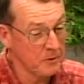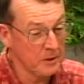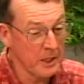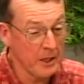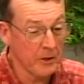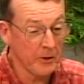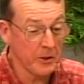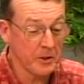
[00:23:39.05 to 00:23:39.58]

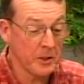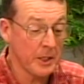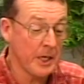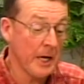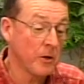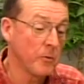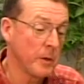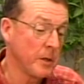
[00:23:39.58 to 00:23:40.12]
Not only to
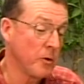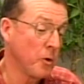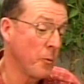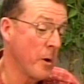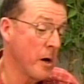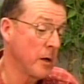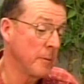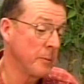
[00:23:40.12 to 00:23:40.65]
get her into the
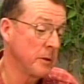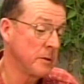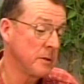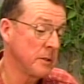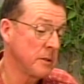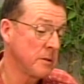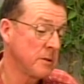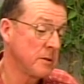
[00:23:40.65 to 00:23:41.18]
water
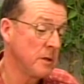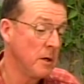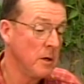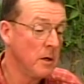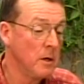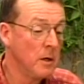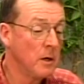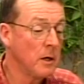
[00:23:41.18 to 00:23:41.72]
business.
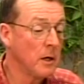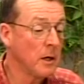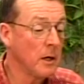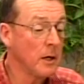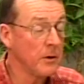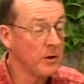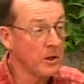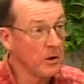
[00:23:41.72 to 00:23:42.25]

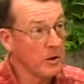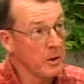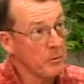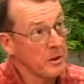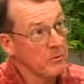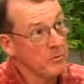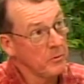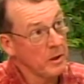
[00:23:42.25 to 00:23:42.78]
They
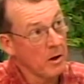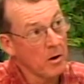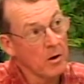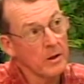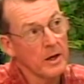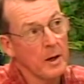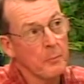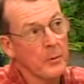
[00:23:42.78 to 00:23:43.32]
went through all
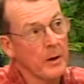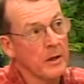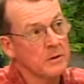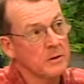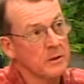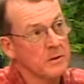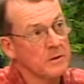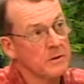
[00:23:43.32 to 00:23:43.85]
that
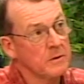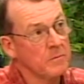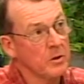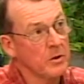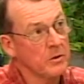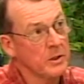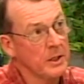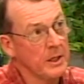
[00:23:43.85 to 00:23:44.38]
process,
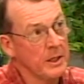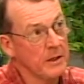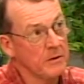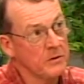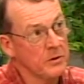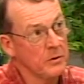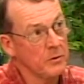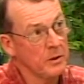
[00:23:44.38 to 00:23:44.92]
to get it
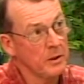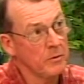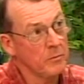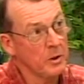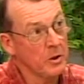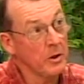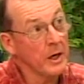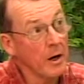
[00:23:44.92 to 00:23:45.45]
so that we
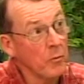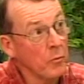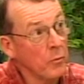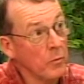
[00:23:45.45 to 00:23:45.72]
could have